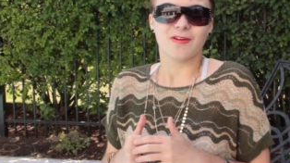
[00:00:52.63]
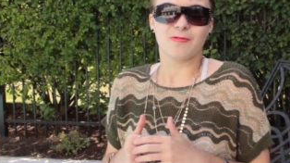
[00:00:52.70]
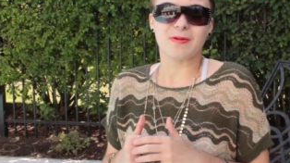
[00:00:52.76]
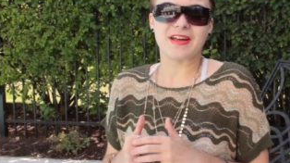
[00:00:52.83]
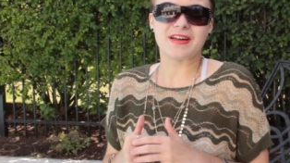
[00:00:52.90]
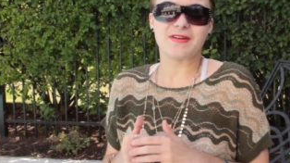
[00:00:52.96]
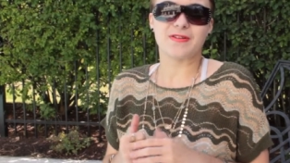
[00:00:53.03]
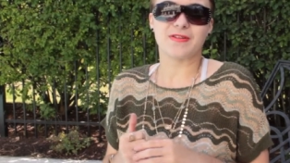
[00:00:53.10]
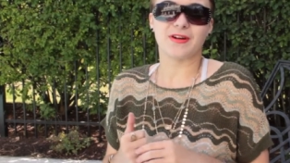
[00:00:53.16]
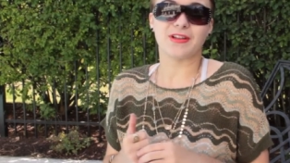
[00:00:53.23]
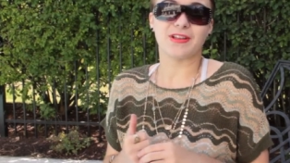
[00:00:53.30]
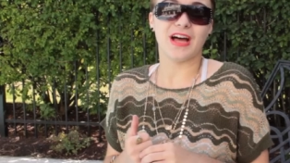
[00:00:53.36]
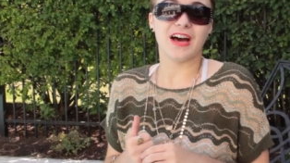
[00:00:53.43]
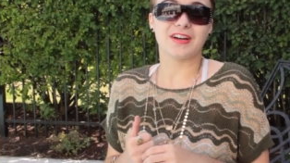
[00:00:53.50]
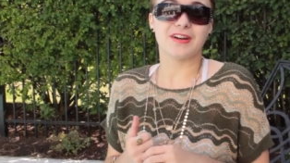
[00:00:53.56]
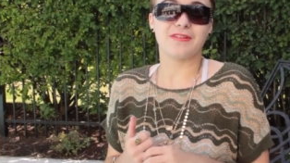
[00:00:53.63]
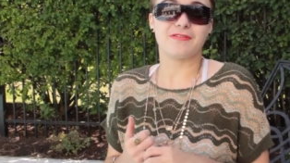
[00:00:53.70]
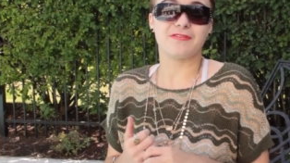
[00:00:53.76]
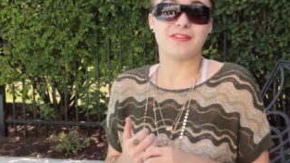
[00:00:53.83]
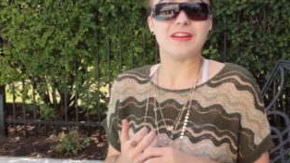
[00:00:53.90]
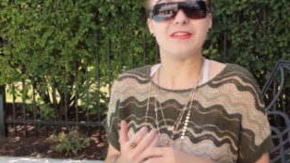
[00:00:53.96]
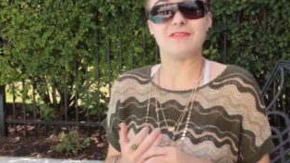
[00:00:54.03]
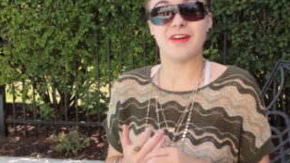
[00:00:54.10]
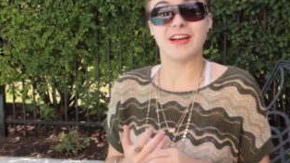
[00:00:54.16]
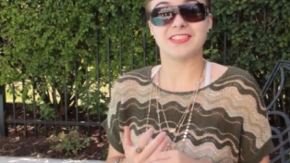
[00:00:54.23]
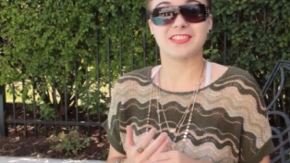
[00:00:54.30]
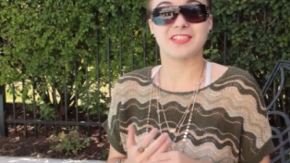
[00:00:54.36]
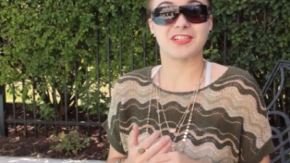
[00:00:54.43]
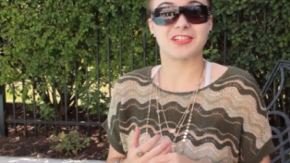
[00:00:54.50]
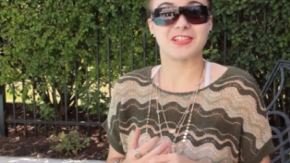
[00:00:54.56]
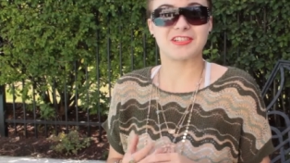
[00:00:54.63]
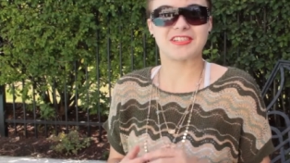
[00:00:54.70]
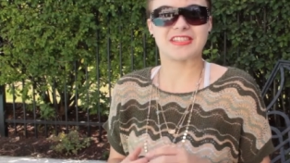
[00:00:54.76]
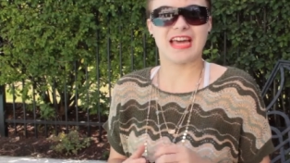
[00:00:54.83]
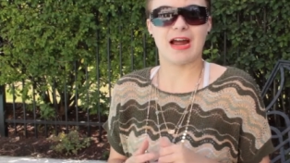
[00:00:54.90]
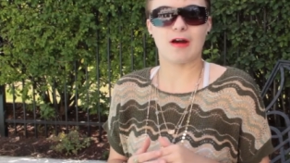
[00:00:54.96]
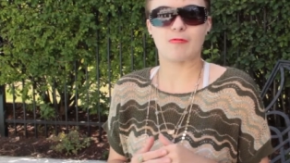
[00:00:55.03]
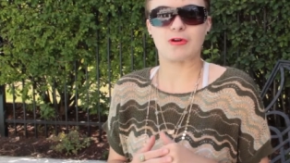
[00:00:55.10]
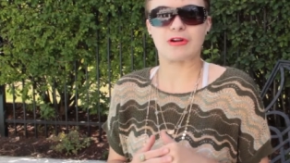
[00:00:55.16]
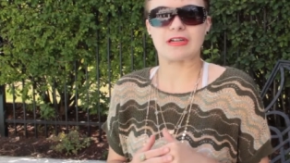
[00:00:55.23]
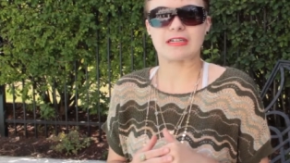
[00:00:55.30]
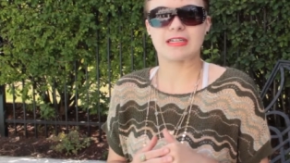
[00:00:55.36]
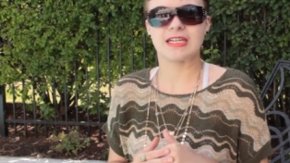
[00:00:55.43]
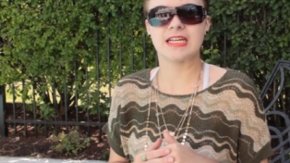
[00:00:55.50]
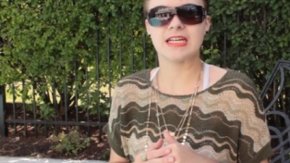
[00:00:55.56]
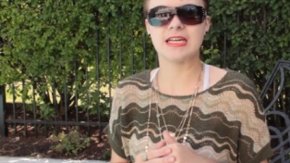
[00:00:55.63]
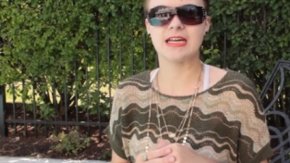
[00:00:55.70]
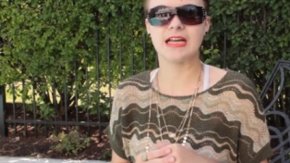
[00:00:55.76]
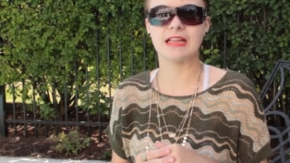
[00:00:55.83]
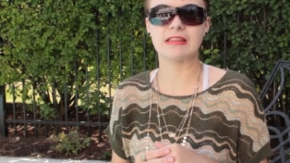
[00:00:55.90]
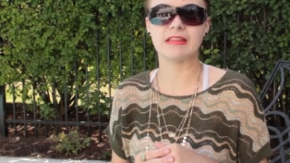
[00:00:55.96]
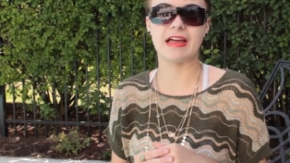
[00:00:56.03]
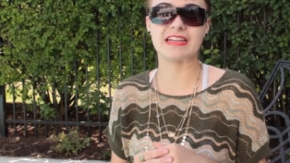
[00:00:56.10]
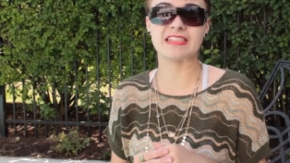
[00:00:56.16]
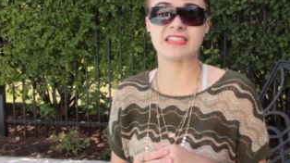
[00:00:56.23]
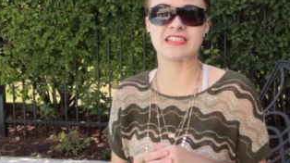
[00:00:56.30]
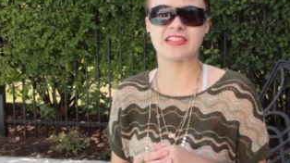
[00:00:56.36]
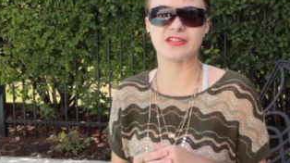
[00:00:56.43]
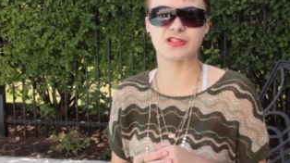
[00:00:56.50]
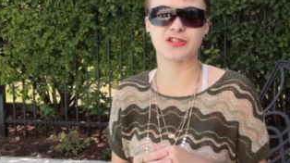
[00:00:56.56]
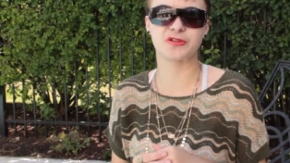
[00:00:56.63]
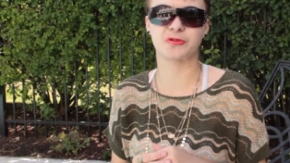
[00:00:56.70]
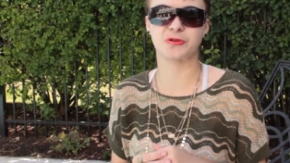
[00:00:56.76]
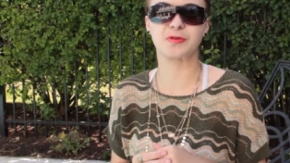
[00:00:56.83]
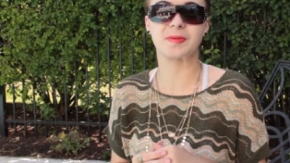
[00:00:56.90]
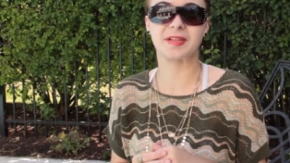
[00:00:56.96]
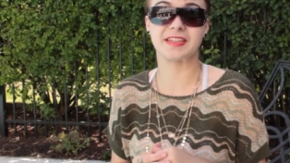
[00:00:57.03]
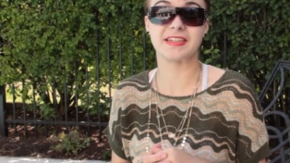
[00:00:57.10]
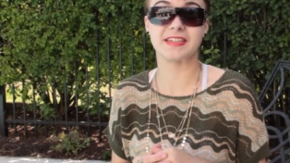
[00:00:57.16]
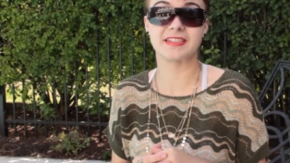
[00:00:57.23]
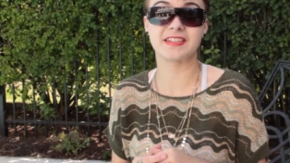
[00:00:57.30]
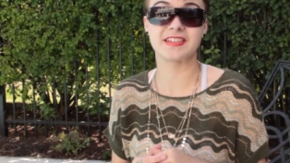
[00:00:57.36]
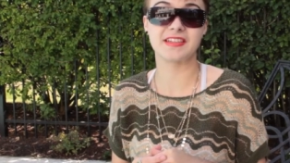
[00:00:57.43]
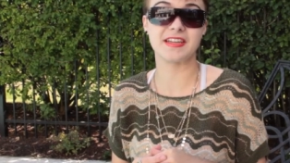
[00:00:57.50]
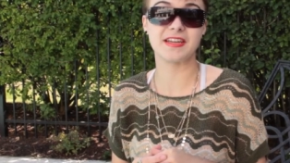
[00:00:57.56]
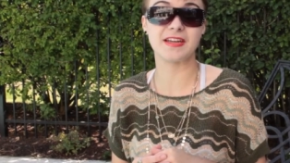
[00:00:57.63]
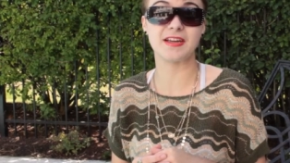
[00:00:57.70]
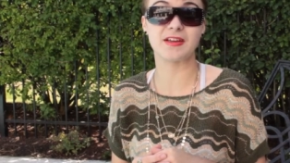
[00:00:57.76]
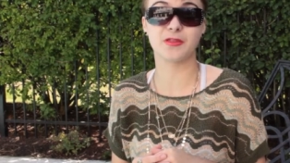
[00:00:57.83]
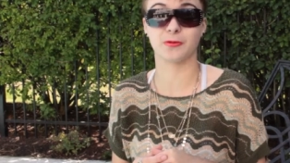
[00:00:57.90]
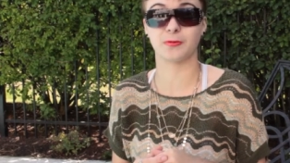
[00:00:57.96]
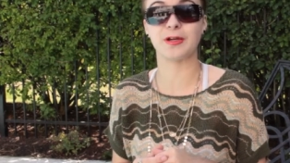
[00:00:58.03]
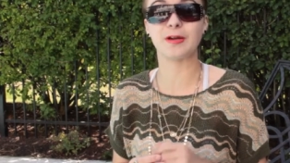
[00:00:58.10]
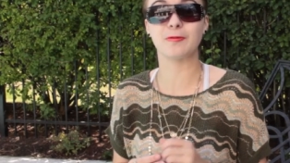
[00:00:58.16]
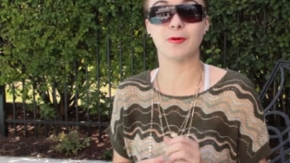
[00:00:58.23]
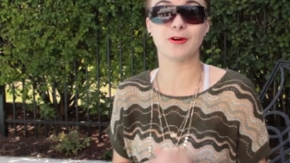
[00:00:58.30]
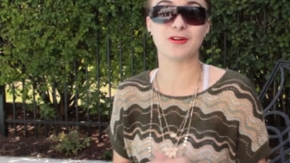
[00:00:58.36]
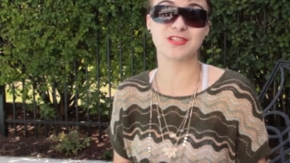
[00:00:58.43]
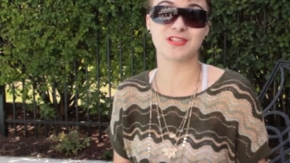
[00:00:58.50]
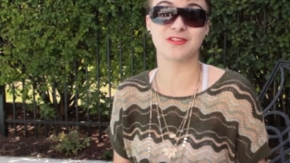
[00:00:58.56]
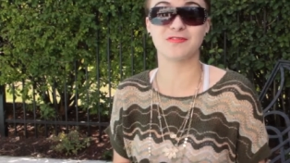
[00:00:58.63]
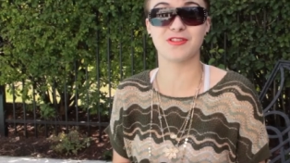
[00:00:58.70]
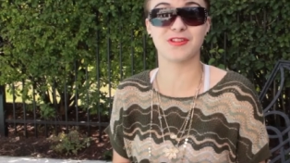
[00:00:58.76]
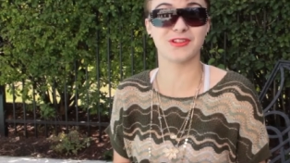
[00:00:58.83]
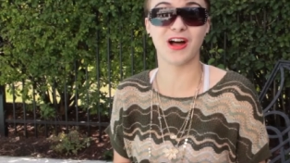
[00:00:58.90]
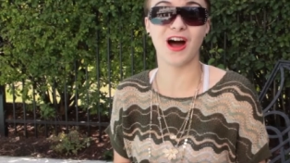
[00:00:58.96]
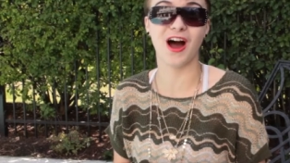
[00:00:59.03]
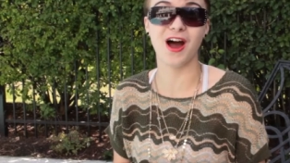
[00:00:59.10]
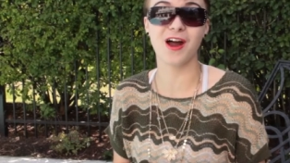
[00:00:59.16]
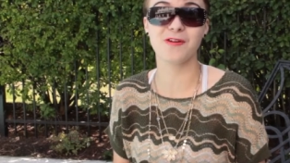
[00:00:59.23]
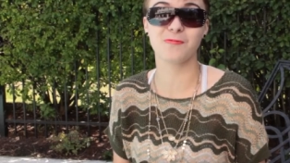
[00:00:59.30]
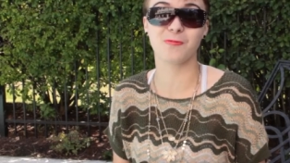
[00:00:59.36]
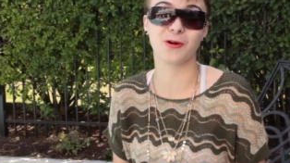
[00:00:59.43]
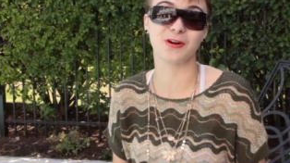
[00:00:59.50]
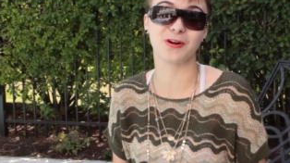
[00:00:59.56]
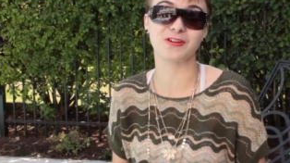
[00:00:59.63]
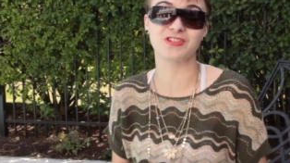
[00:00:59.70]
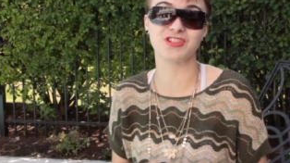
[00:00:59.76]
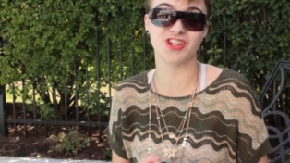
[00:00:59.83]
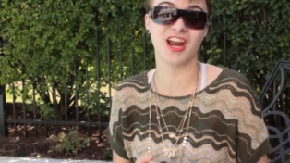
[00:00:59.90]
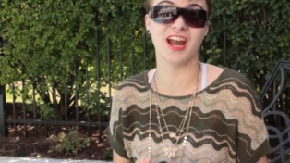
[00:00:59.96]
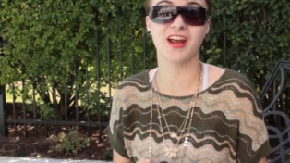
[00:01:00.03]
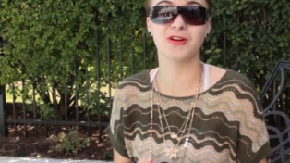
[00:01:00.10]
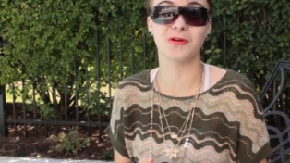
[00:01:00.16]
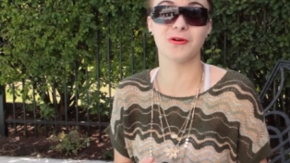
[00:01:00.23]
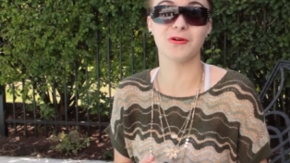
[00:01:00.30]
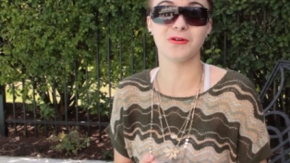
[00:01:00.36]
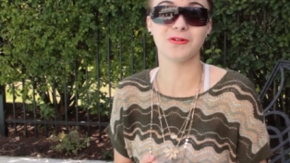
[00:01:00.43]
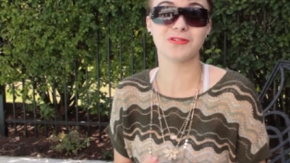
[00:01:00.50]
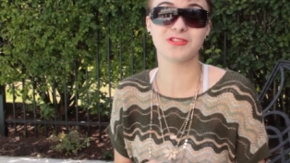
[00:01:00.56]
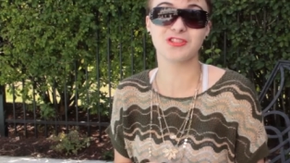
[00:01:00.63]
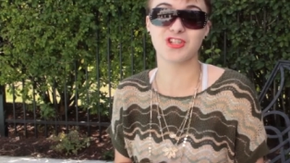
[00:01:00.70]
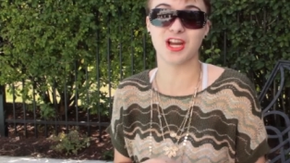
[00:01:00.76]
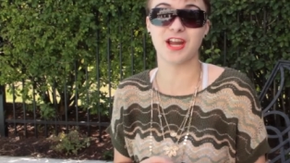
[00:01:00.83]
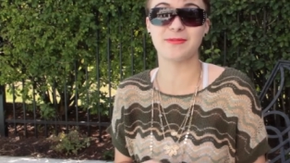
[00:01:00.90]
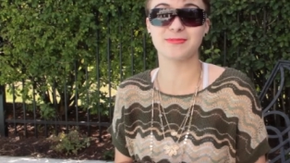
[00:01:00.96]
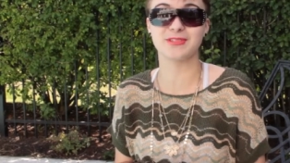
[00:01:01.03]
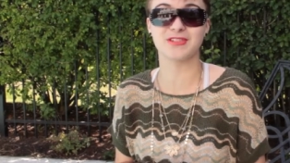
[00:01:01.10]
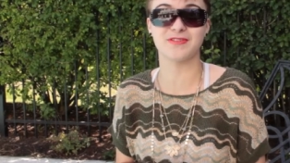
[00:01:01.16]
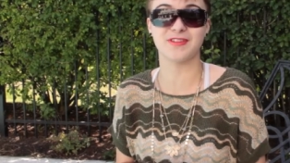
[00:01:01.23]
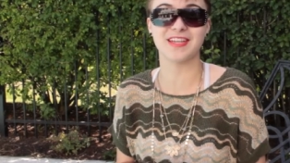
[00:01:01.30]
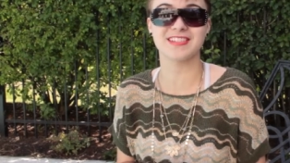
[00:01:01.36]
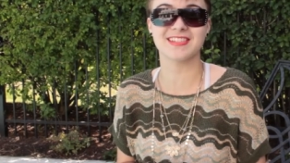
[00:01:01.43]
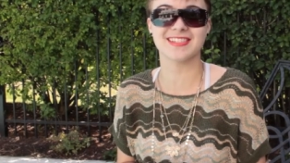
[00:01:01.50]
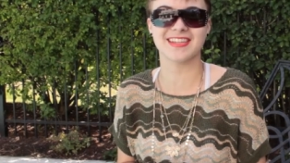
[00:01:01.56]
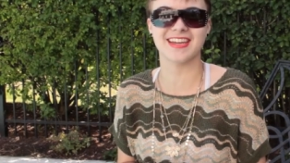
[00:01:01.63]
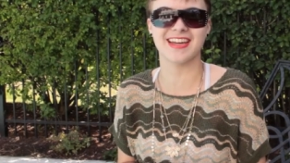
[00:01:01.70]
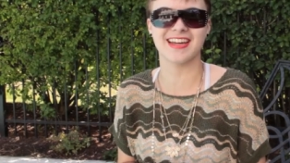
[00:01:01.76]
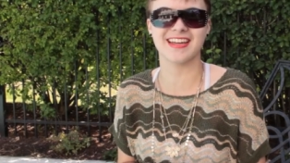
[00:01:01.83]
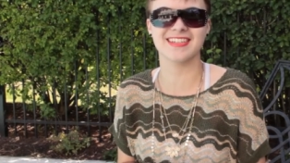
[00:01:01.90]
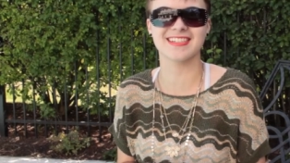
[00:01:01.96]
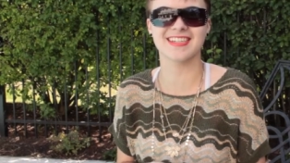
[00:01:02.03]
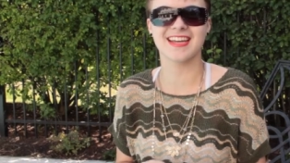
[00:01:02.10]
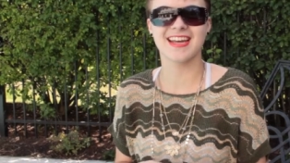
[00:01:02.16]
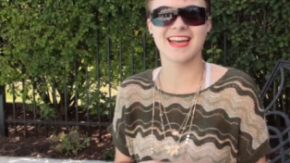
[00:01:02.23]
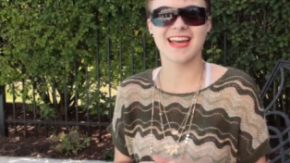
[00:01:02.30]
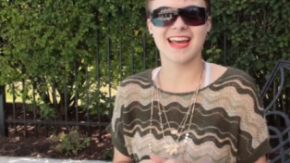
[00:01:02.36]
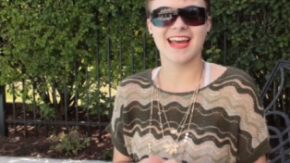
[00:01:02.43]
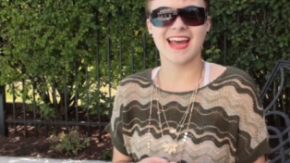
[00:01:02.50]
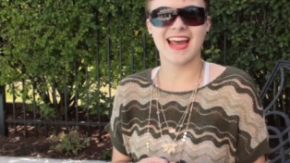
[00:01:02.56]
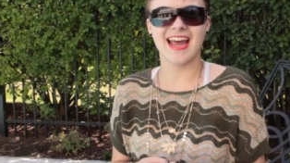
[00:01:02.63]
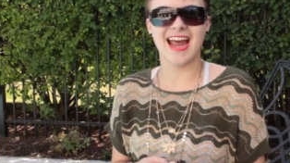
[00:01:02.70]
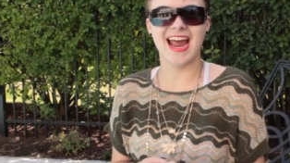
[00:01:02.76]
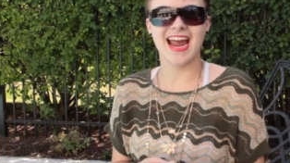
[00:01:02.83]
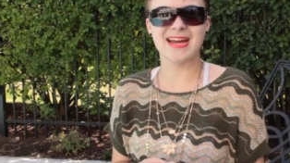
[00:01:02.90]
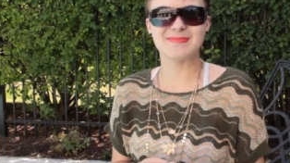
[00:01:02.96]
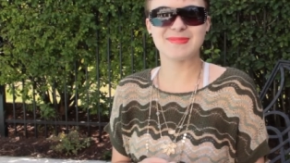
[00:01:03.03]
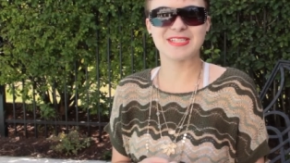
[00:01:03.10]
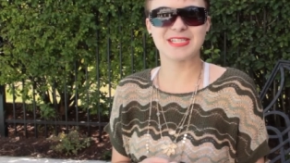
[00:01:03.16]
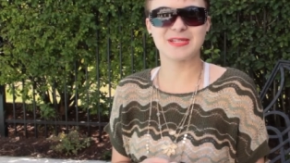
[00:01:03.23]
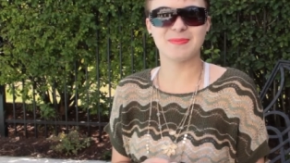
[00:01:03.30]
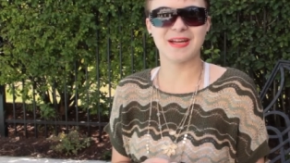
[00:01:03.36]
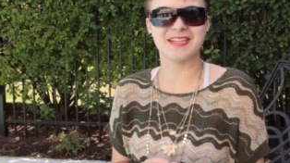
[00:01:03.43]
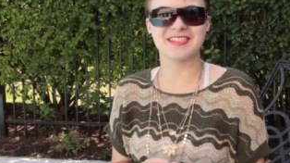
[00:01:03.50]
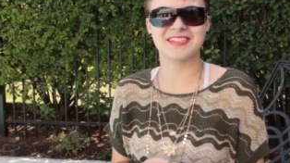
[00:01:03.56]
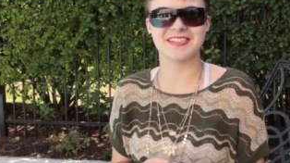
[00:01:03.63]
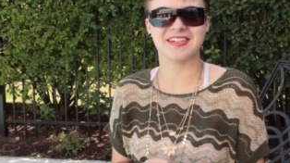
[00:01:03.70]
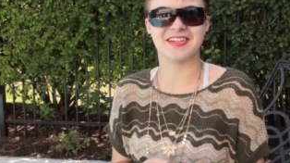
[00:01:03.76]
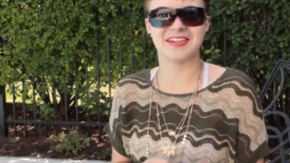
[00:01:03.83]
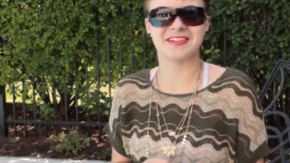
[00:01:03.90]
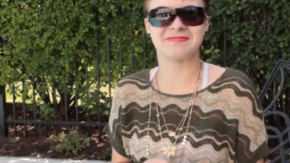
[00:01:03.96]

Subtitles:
with a lot of investors that were less than scrupulous. The three worst of the lot were Jay Gould, James Fisk, and Amos Spencer.